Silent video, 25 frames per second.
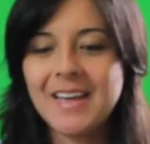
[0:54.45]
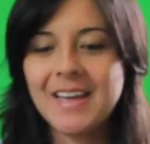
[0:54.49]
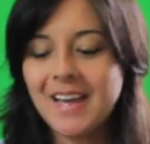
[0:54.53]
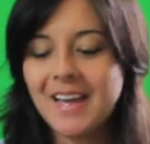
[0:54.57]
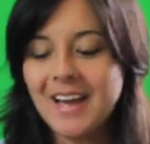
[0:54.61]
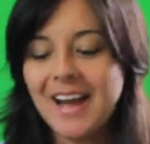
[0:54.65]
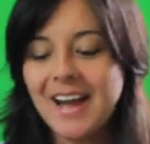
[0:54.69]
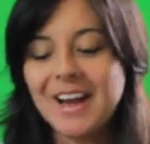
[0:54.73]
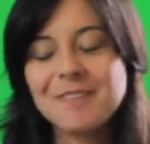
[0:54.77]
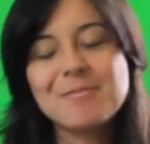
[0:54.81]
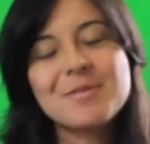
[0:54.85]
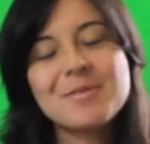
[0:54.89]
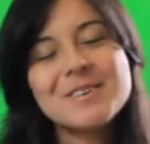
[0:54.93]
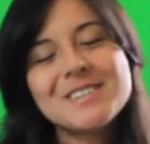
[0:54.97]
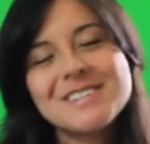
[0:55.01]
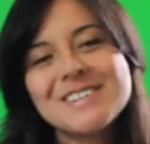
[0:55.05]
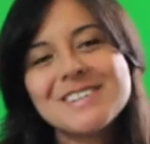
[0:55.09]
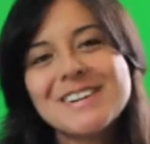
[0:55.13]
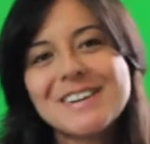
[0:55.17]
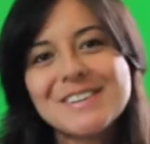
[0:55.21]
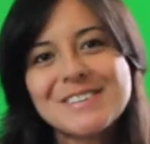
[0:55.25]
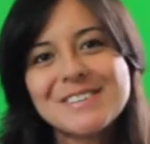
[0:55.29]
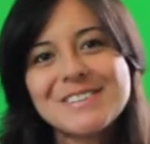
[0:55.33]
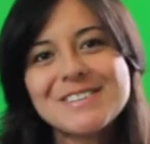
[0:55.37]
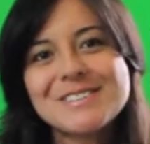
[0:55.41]
I've put
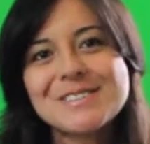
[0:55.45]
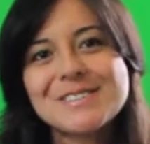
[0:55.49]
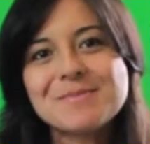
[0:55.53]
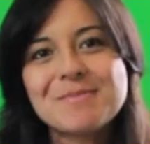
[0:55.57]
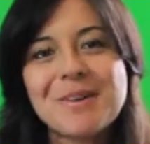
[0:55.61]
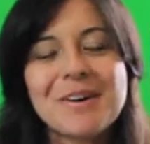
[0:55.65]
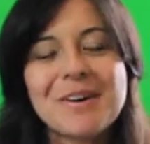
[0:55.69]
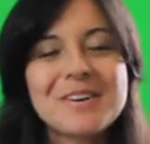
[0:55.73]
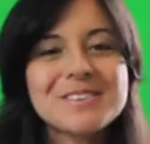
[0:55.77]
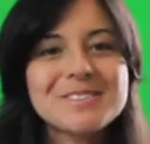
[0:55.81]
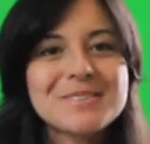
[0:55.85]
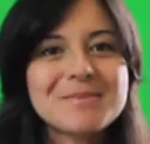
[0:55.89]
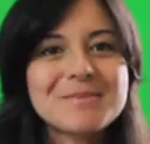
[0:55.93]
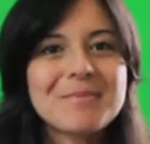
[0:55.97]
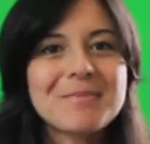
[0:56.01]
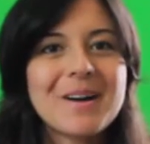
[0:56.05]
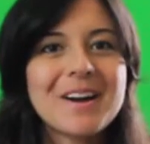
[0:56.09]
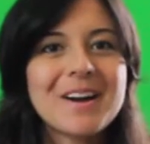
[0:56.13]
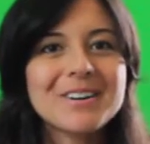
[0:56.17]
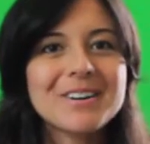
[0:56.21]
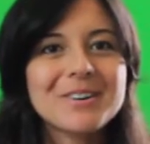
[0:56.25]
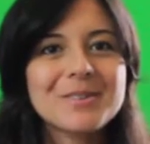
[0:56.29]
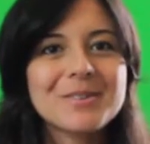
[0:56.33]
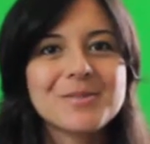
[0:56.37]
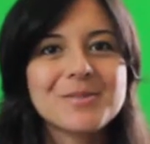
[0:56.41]
together some awesome
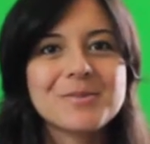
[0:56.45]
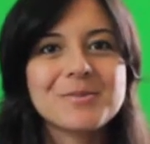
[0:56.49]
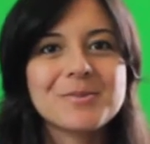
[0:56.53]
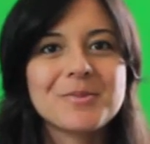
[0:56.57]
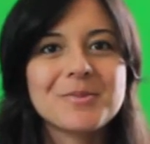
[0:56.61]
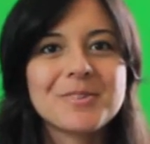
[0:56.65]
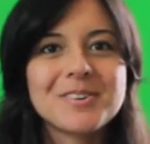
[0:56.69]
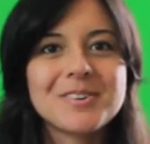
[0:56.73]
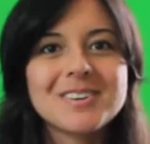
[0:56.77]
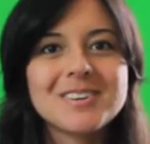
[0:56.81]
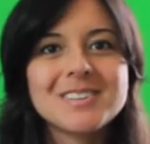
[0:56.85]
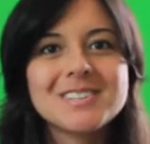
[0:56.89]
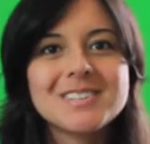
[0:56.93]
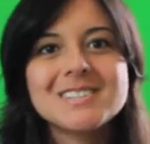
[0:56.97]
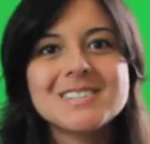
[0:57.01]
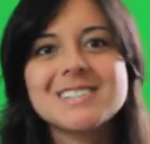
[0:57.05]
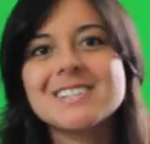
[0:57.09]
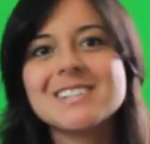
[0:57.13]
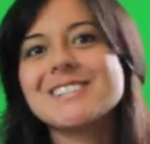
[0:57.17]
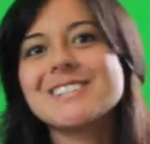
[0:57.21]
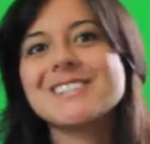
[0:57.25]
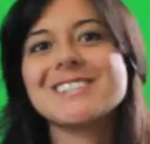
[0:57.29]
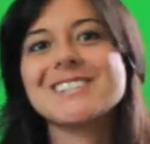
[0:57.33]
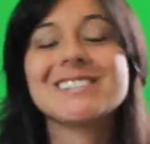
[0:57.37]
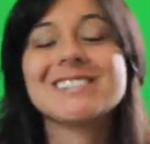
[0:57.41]
backer rewards
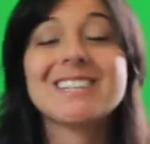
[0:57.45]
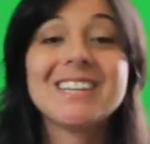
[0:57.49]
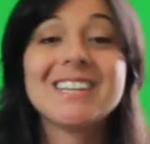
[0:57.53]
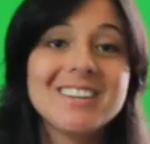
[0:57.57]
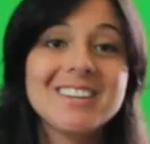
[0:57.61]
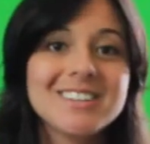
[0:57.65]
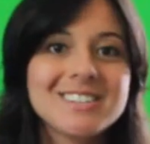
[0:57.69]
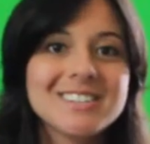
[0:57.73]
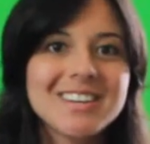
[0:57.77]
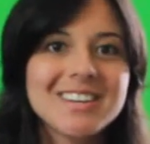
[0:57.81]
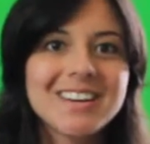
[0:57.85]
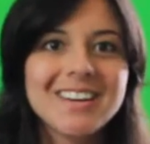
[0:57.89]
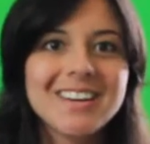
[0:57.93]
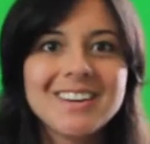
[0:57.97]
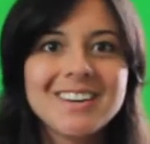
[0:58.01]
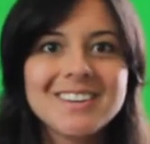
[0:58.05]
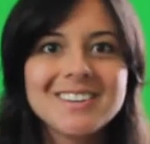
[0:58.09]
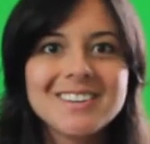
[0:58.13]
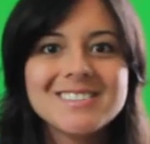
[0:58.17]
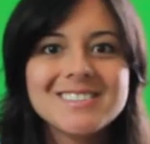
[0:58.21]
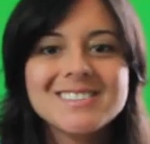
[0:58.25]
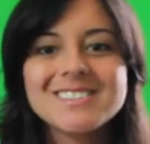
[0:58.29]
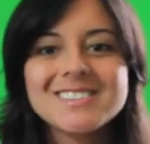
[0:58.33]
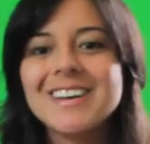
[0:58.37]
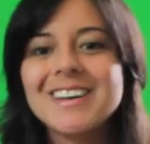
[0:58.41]
such as
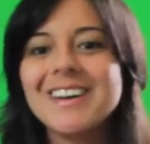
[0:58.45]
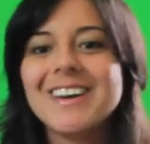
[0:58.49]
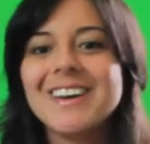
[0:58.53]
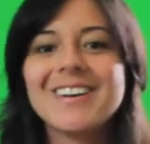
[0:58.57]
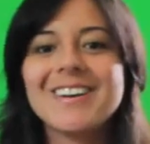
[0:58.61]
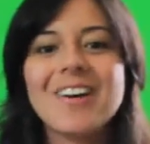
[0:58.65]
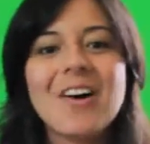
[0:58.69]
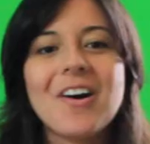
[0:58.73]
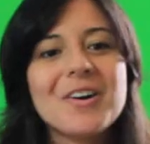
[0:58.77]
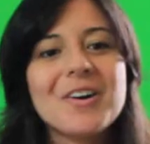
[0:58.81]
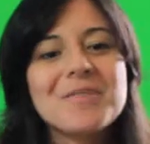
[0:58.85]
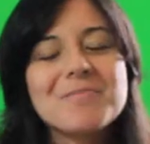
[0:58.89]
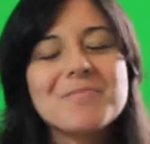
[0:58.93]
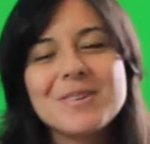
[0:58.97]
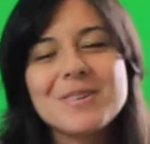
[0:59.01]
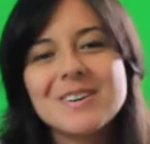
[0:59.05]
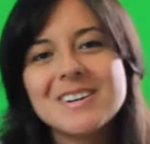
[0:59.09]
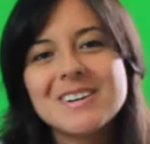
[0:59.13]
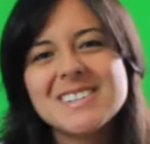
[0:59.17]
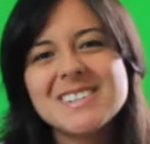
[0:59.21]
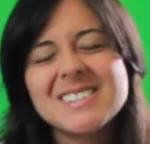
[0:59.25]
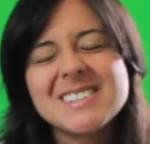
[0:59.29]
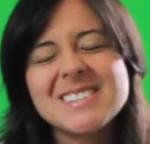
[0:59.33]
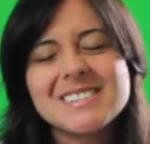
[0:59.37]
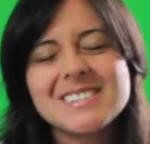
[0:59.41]
keychains, and art
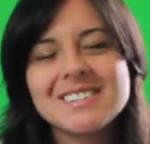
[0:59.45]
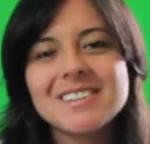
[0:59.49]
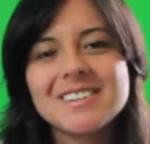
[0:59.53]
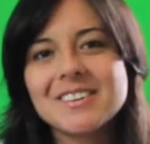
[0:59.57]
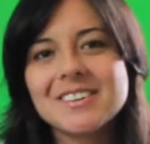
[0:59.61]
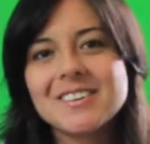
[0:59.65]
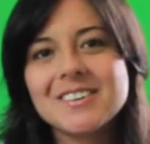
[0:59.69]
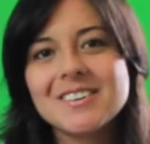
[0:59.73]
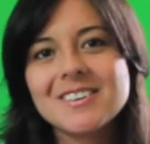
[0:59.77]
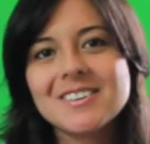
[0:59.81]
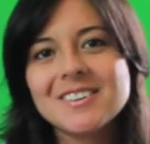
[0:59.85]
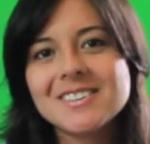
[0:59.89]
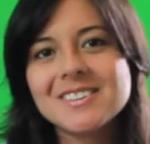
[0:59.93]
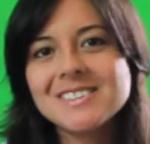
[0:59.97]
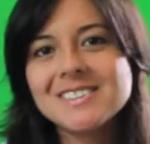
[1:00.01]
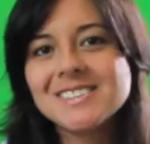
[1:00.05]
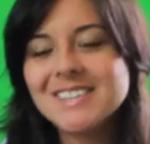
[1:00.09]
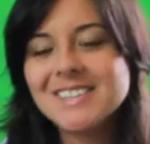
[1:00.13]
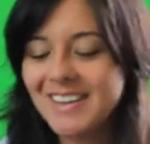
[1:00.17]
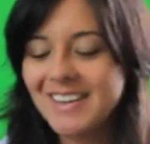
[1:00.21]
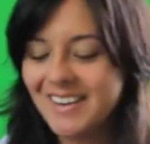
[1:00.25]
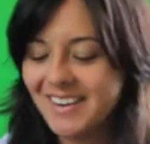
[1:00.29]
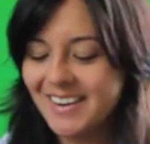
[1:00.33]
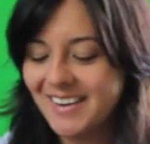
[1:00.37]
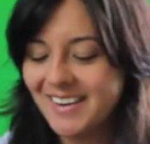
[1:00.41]
prints, stickers,
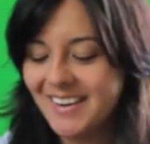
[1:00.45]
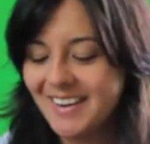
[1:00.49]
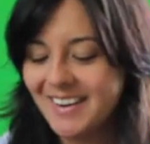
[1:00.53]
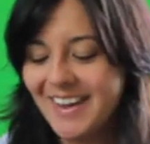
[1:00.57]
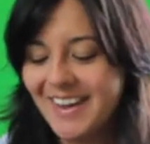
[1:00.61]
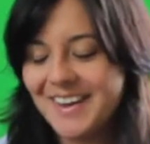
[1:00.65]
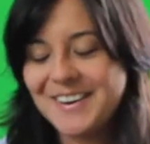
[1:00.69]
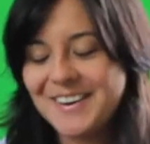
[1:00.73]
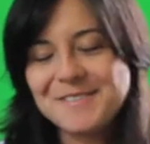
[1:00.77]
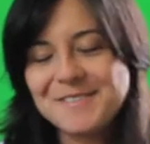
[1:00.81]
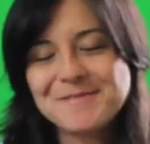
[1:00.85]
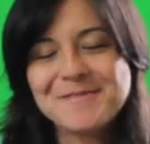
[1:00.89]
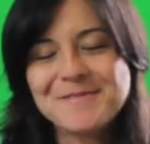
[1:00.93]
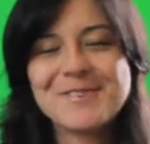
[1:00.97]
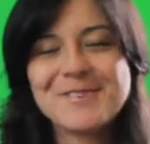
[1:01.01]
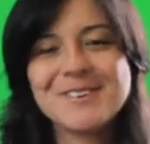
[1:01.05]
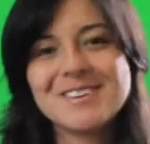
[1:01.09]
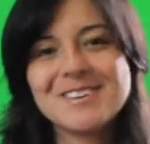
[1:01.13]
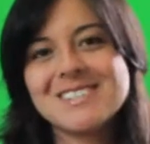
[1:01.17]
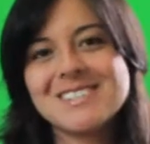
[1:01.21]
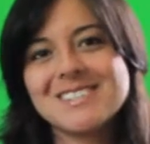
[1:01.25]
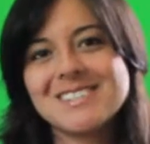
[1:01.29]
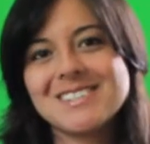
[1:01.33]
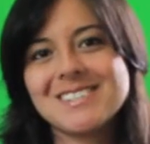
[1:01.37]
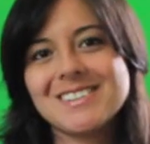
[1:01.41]

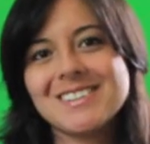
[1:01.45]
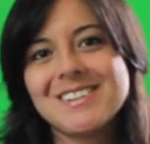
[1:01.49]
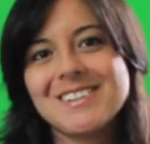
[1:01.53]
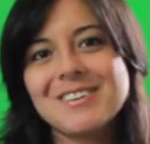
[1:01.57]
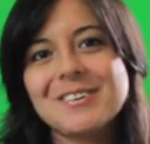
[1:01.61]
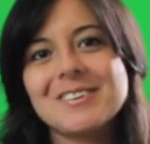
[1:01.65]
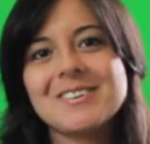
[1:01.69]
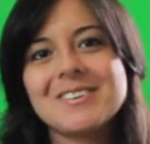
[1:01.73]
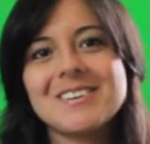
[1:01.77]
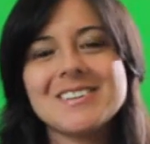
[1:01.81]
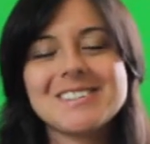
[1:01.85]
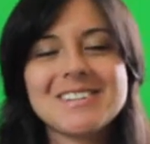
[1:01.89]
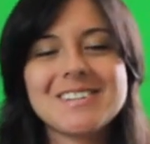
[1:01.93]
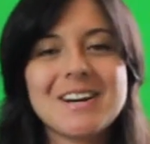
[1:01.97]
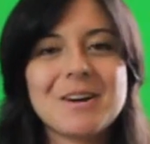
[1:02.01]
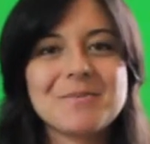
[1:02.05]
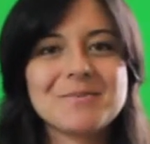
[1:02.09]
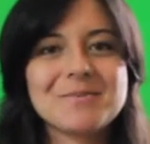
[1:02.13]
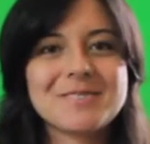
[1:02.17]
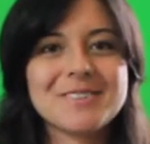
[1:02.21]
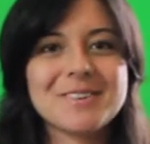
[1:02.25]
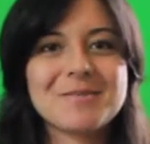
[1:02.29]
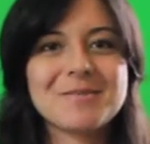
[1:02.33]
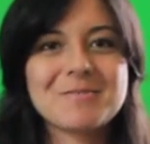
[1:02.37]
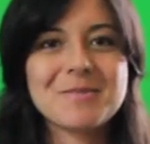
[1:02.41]
course, you can
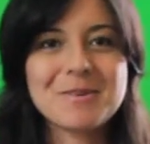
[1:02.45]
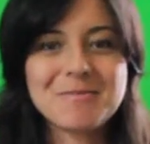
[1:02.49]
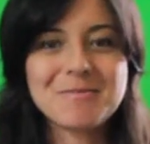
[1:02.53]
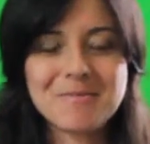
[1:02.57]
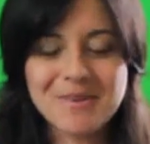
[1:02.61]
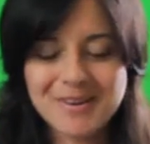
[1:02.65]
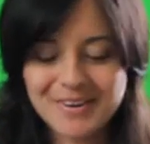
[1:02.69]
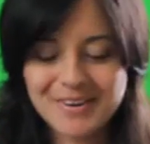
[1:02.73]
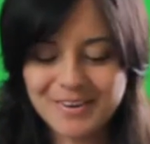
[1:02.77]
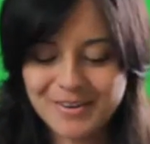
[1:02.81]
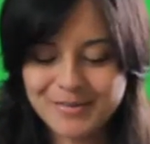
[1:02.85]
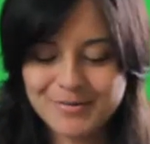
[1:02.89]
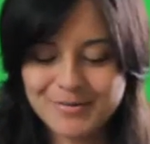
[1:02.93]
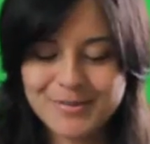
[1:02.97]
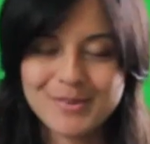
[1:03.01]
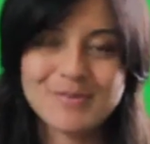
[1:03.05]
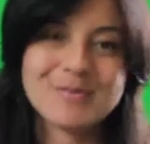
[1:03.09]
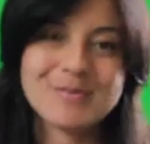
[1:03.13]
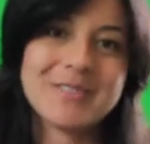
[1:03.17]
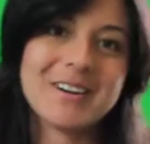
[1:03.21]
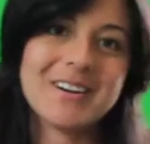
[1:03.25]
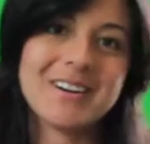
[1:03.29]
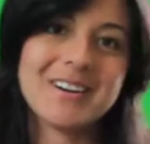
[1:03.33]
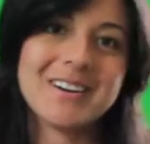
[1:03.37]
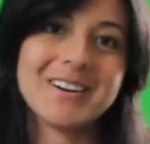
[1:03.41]
adopt a Merpug of your
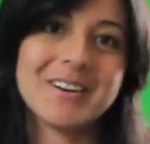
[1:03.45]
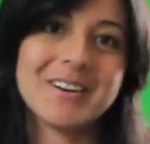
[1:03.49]
very